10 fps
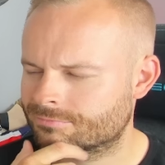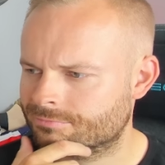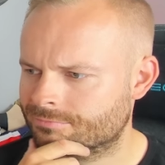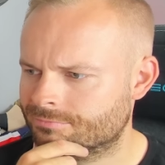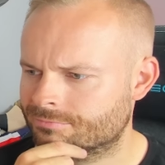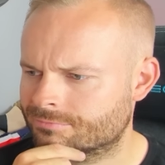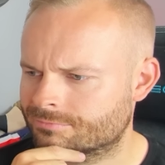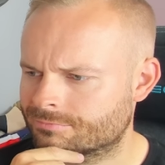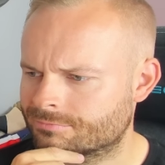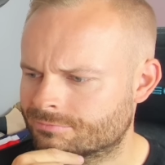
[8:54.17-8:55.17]

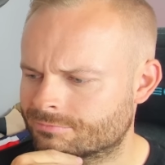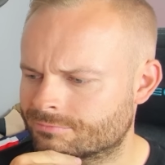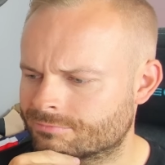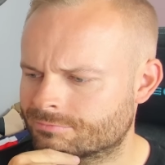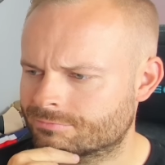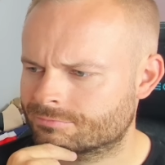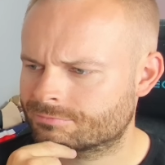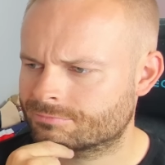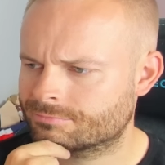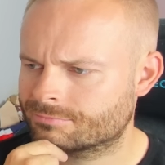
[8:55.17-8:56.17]

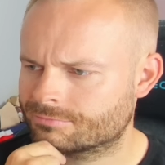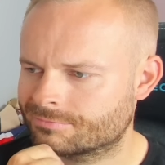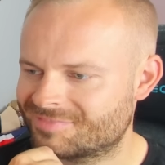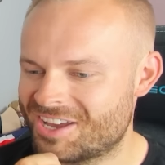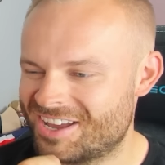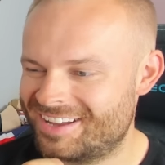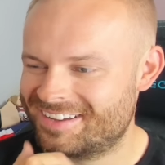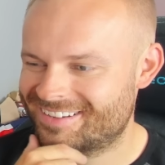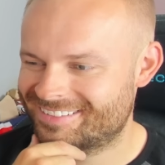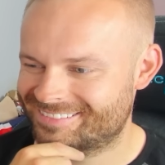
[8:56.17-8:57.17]

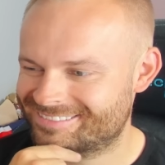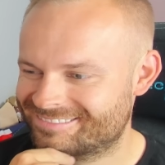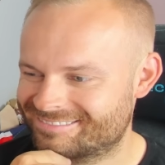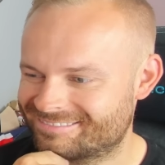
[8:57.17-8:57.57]
(not speaking)